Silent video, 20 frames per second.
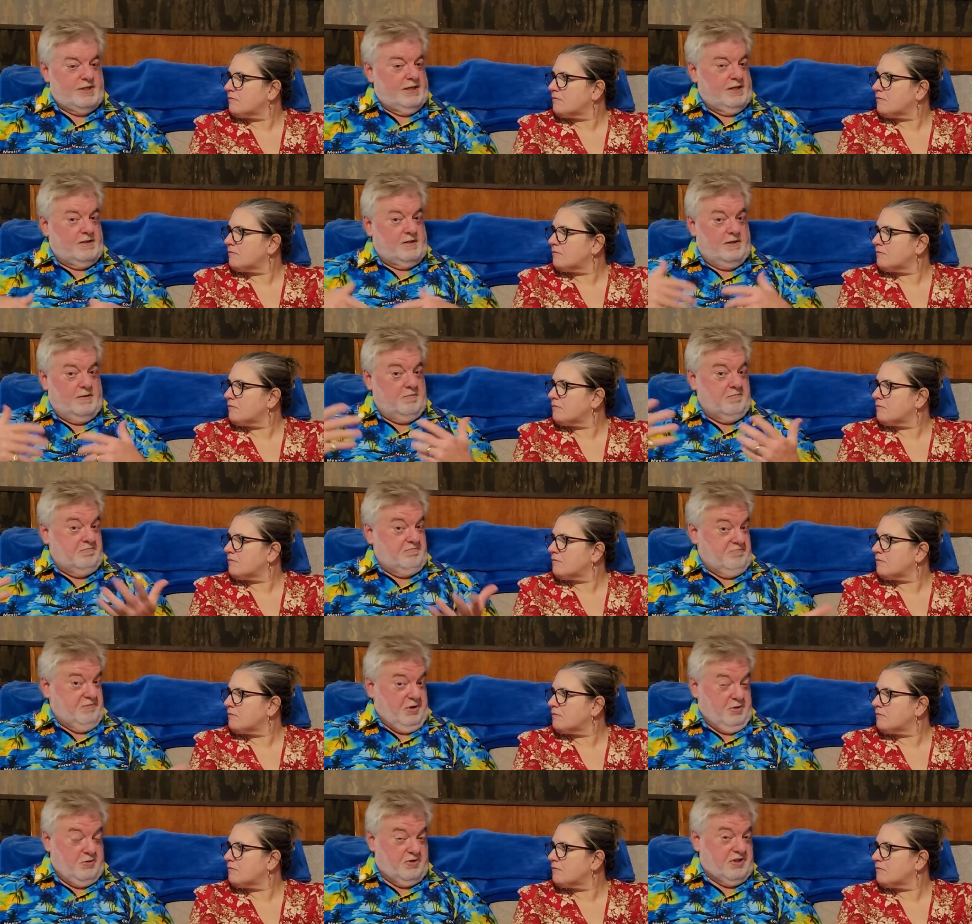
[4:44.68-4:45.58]
Speaker 1: system,
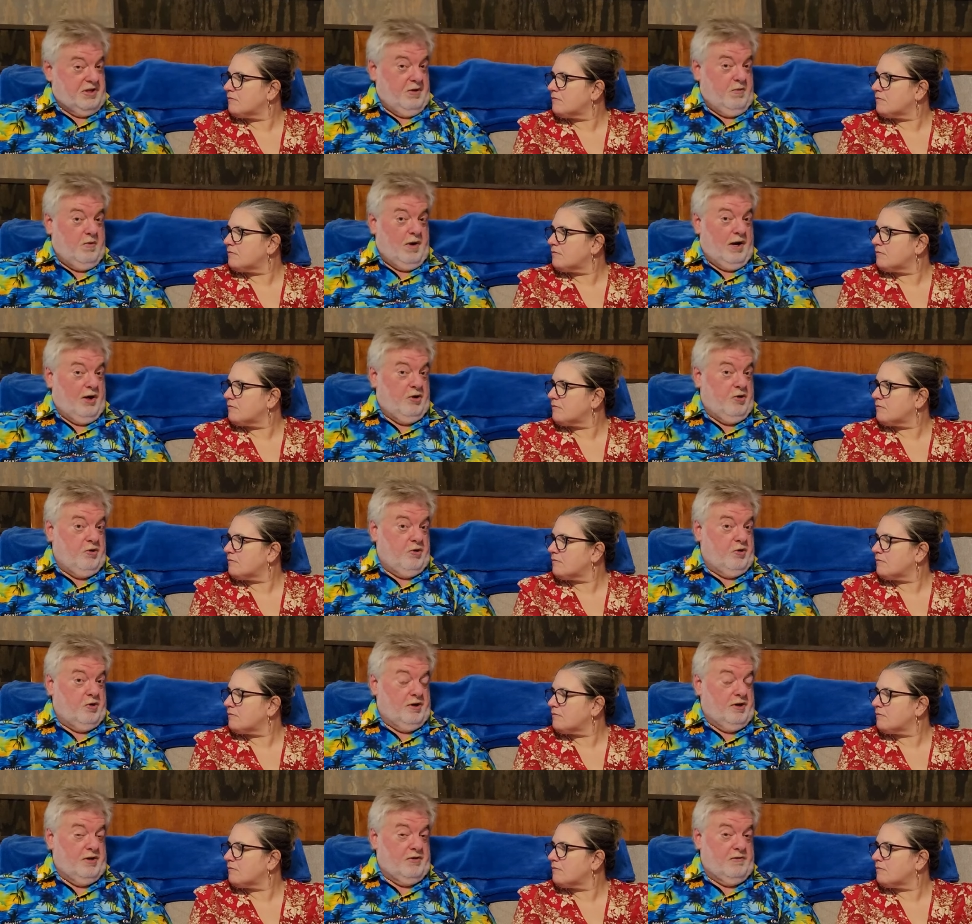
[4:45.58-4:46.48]
don't see why you
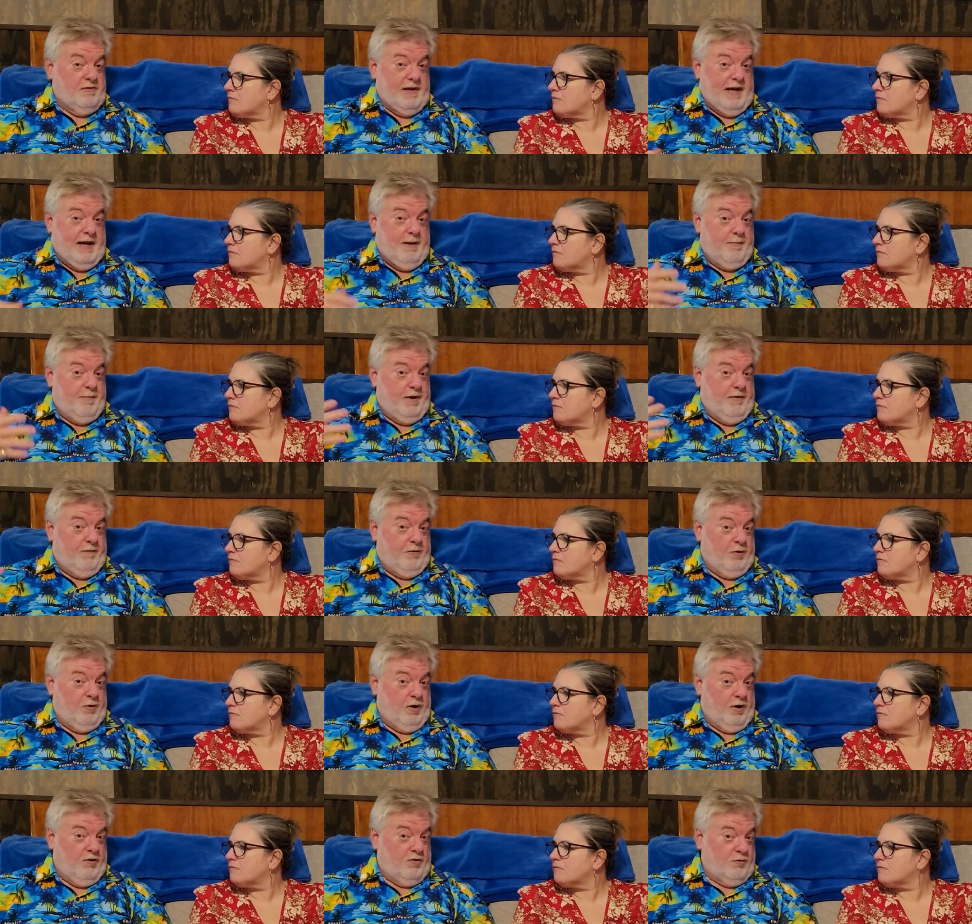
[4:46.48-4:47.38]
couldn't do that. But if
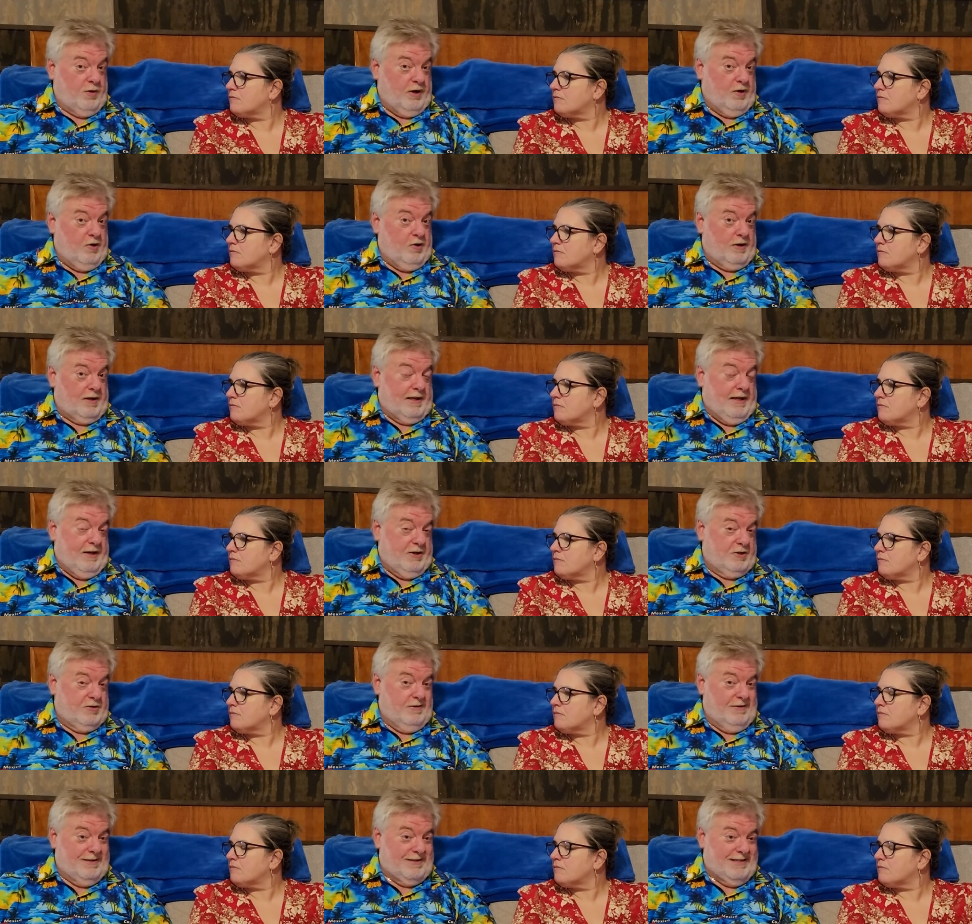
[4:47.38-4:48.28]
you're going to try to hook that
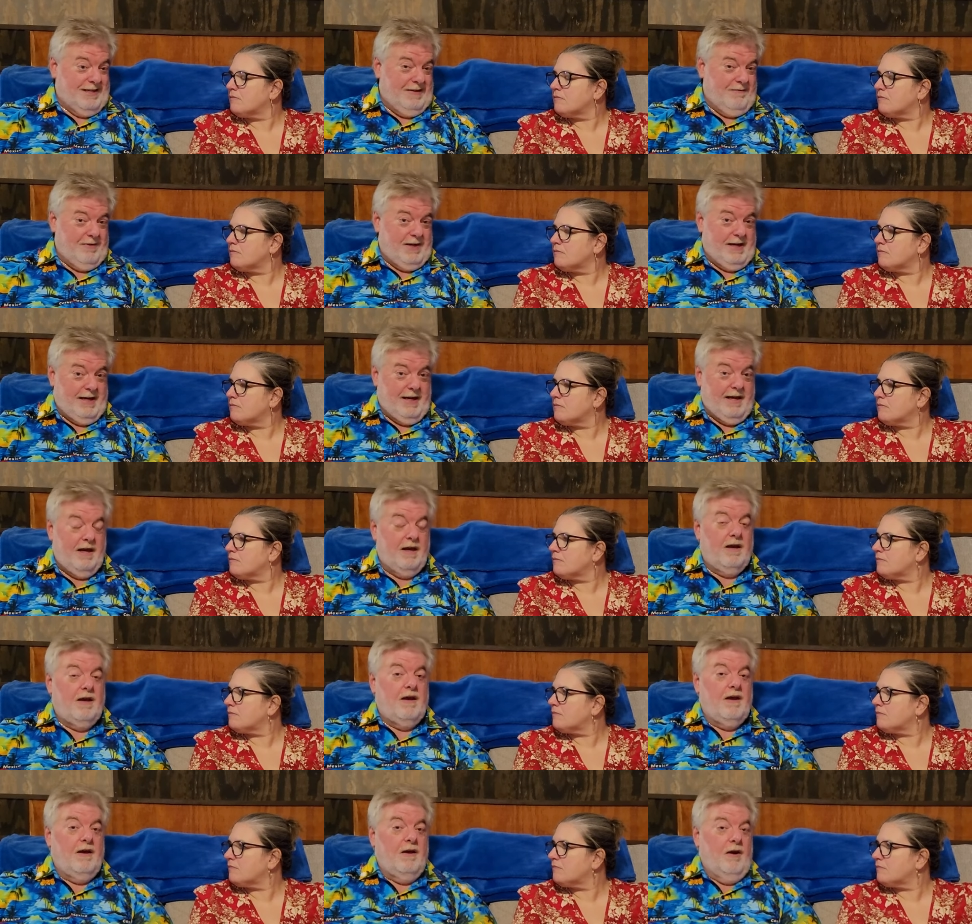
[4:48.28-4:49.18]
to the T V,
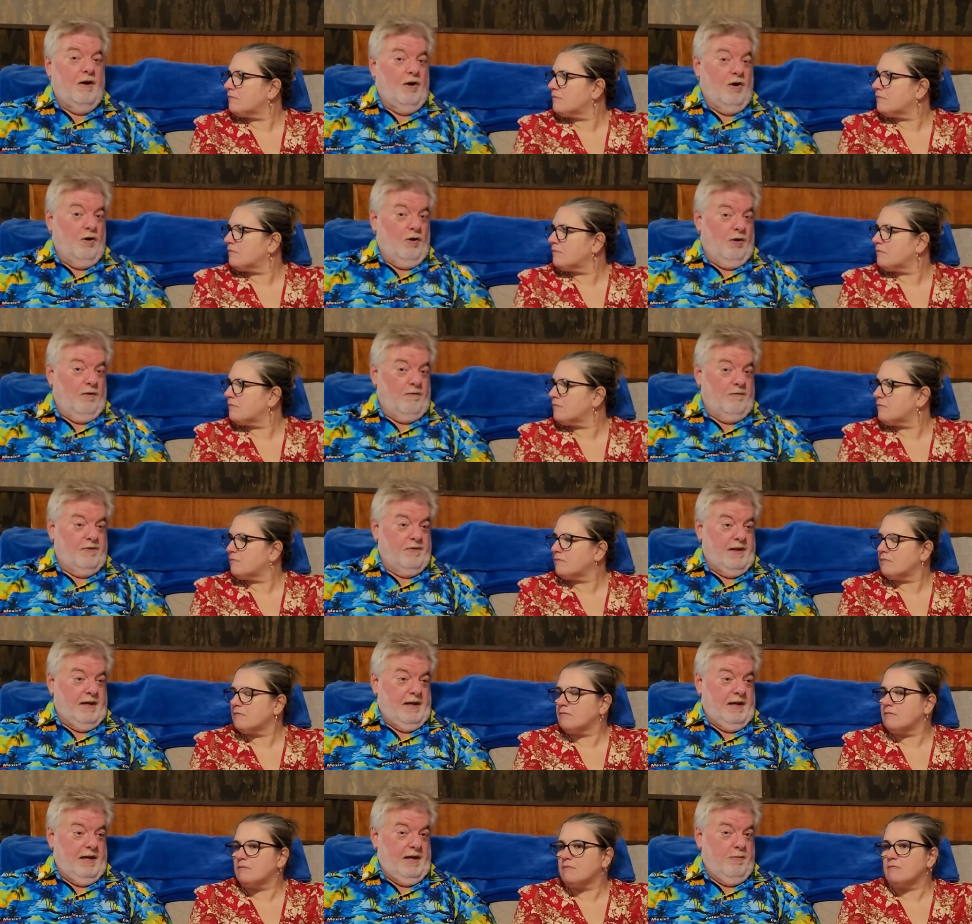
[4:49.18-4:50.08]
all of
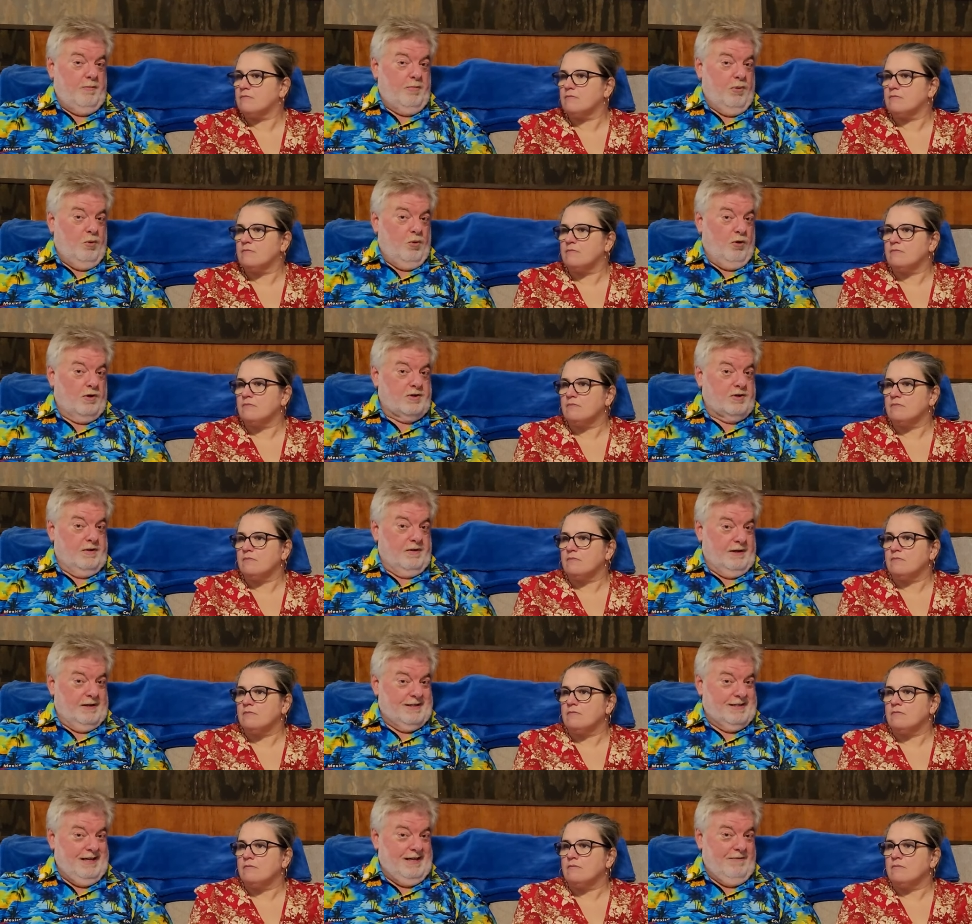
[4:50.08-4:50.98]
the ports on
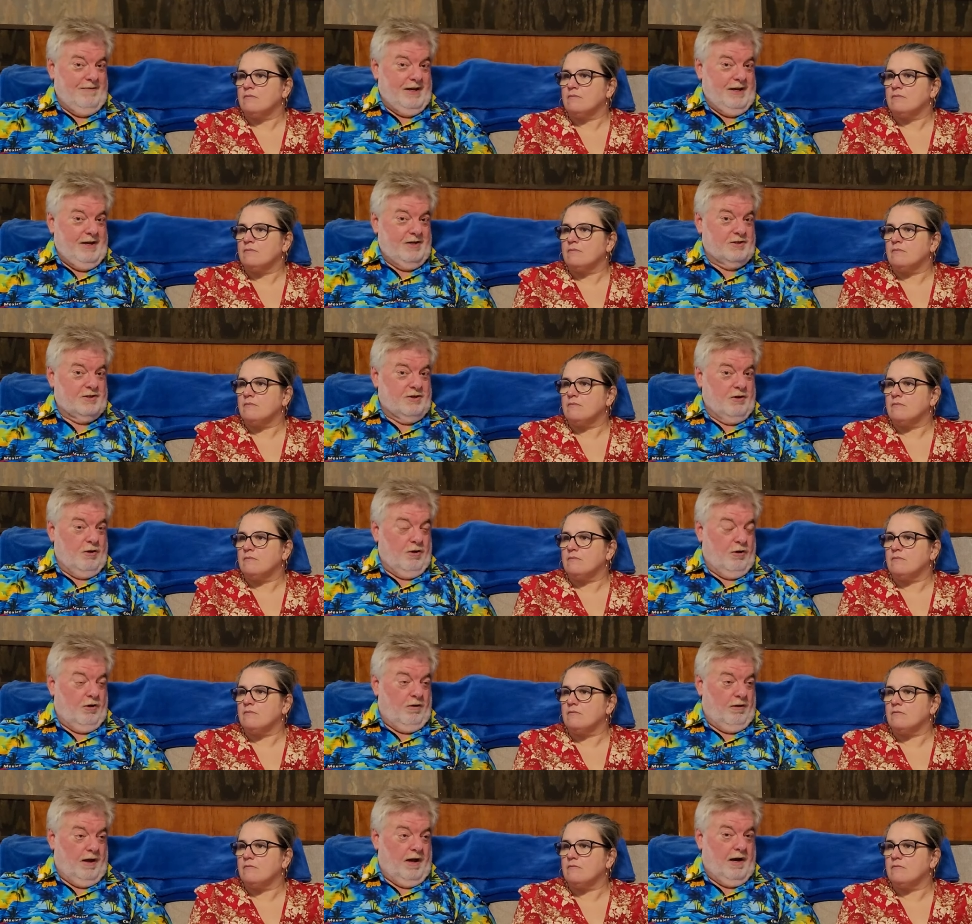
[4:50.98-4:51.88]
the T Vs
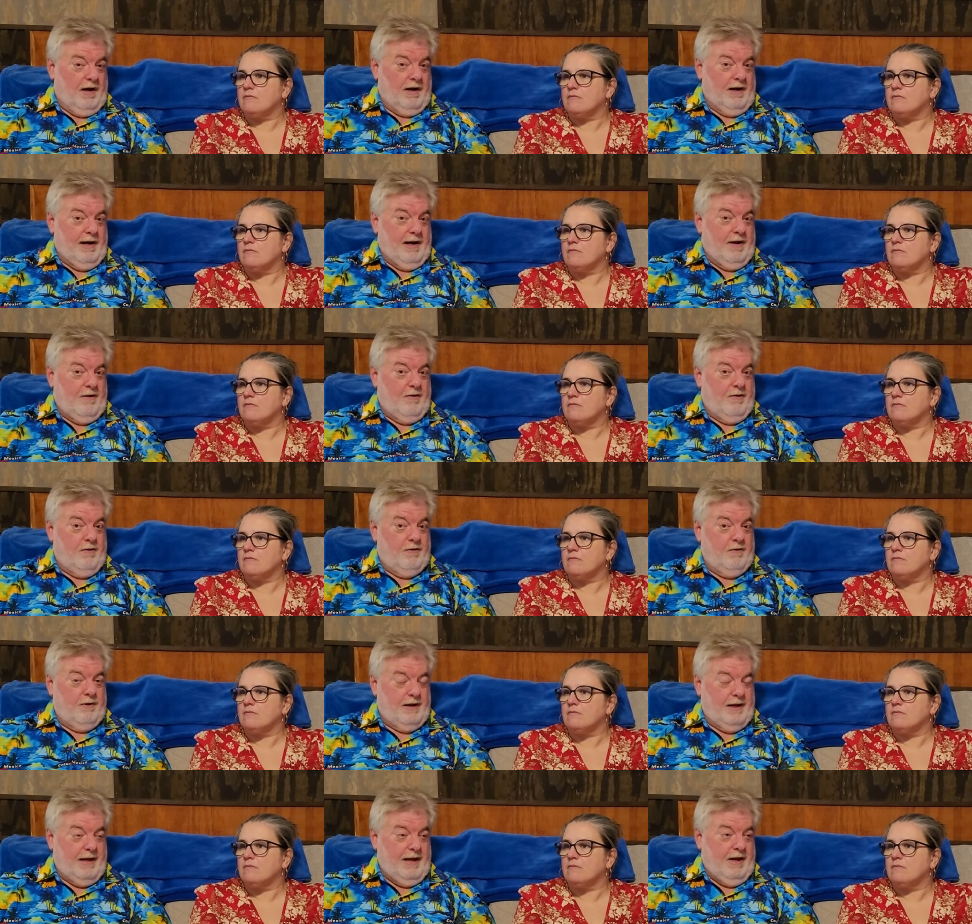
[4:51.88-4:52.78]
are locked down,
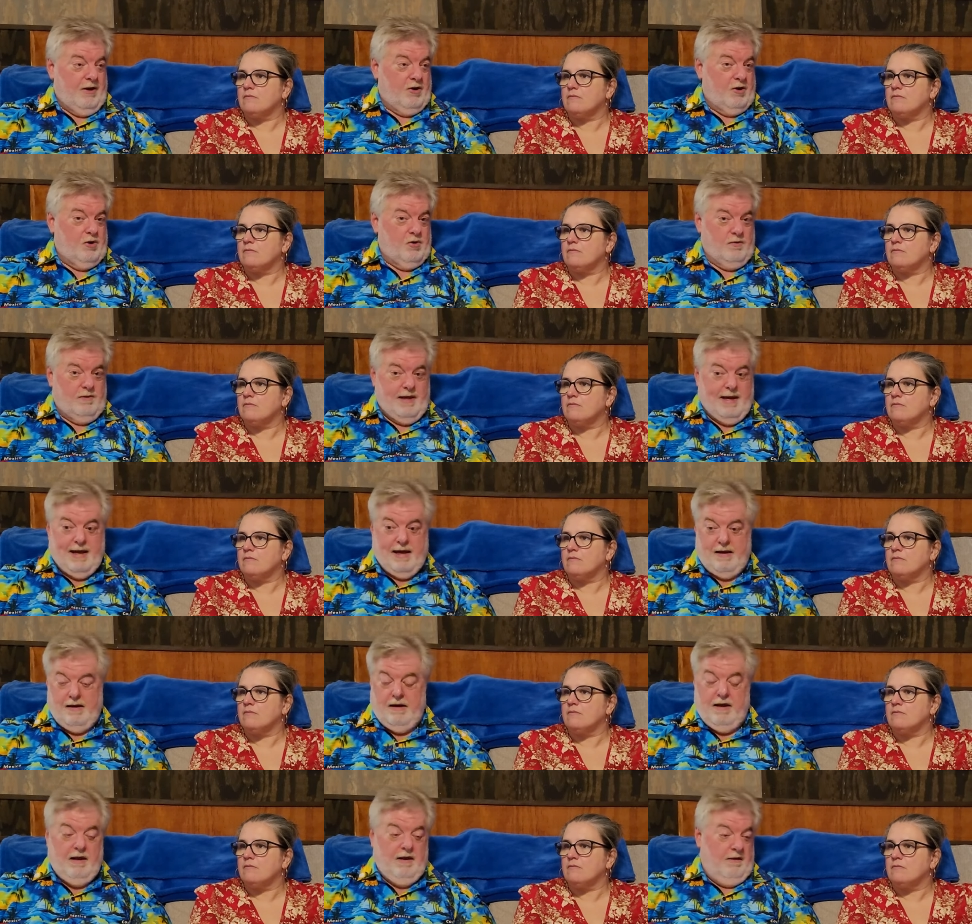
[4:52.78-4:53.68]
can't do that.